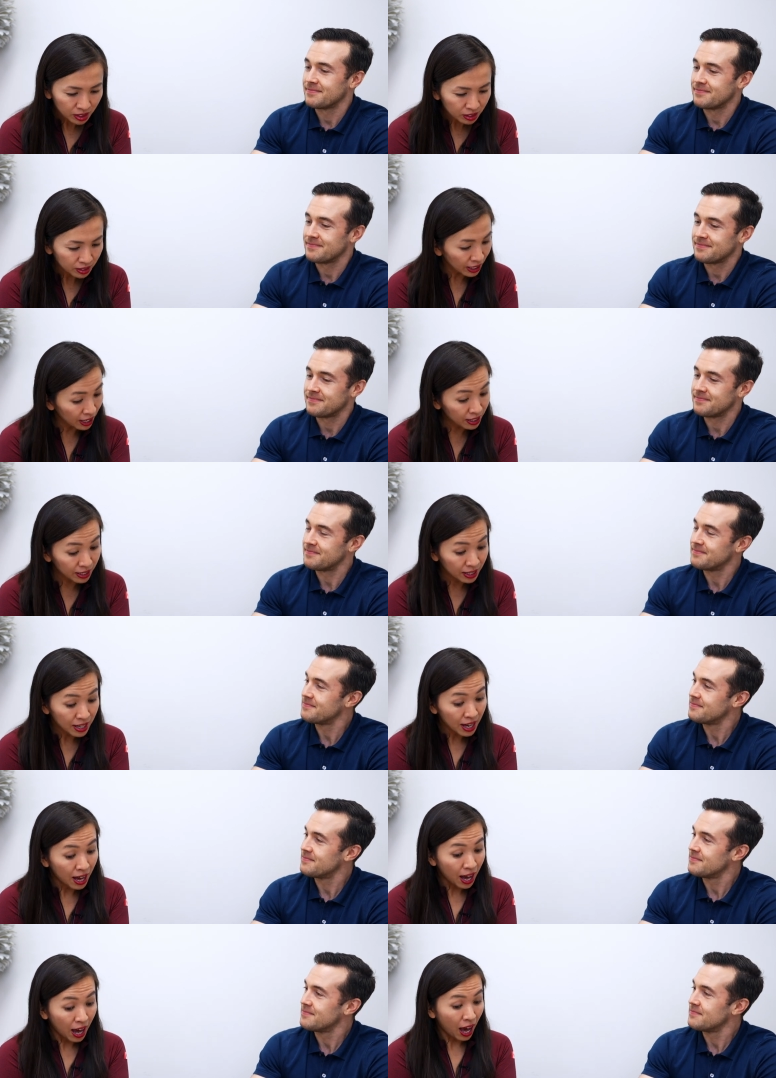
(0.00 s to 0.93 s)
Speaker 1: Okay.
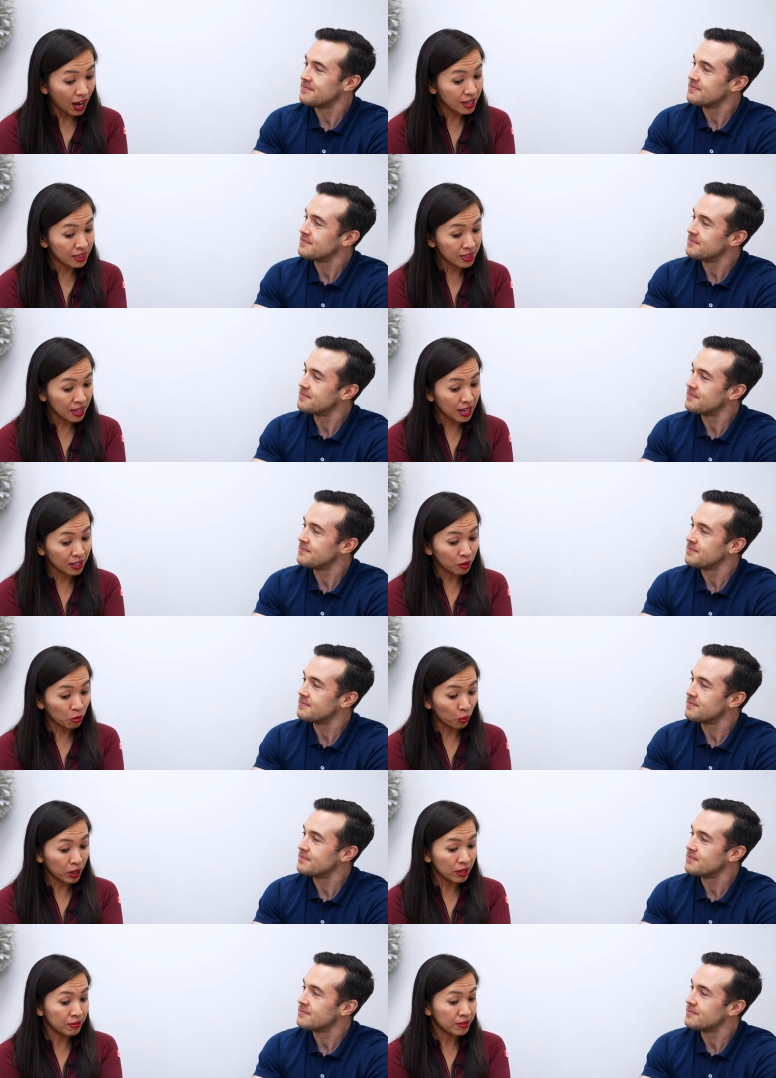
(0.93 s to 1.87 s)
I think
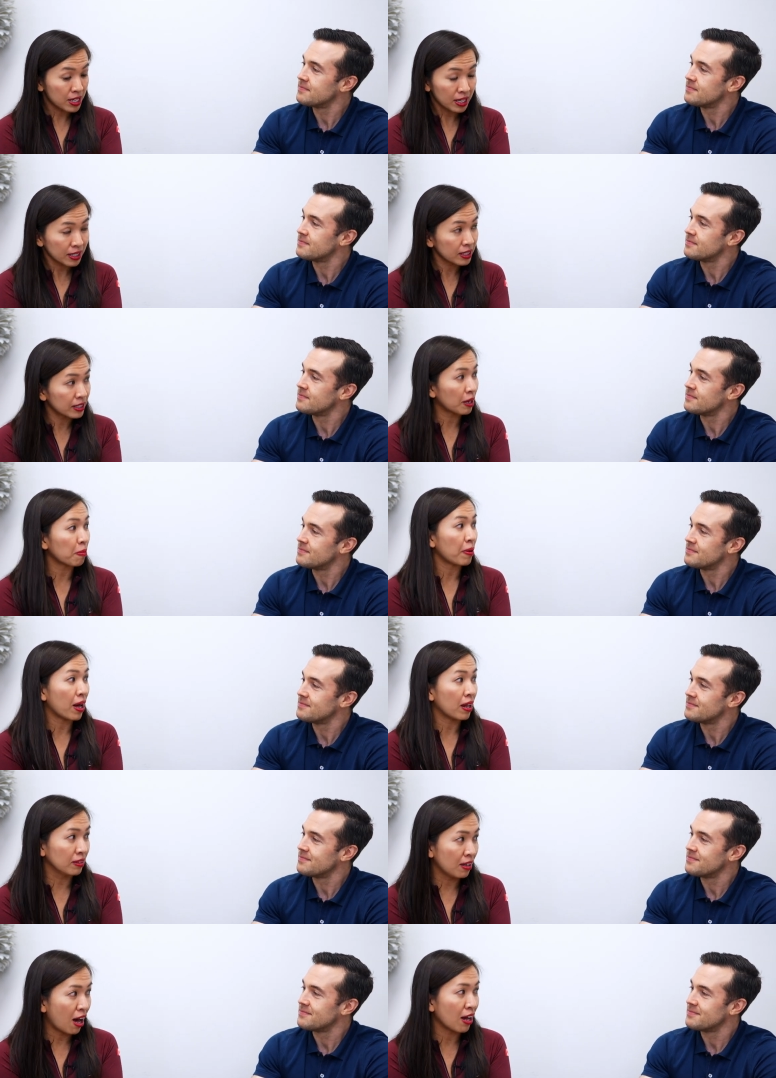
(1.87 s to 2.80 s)
we've taken up
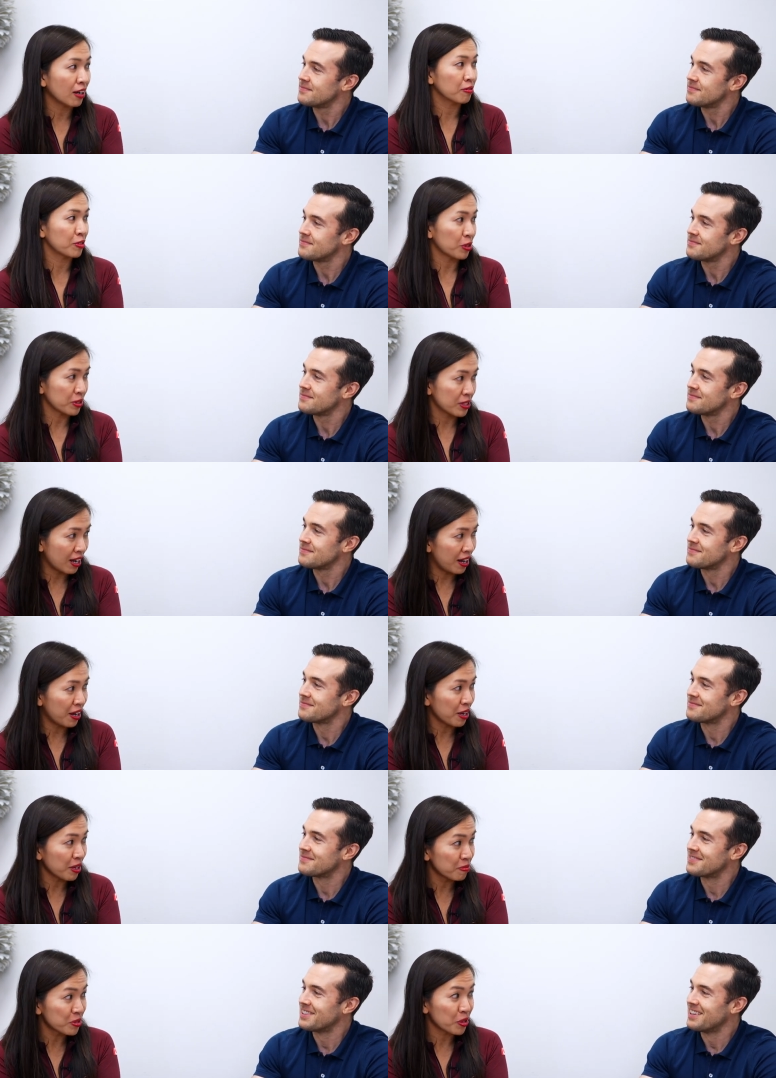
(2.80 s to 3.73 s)
a lot of your time.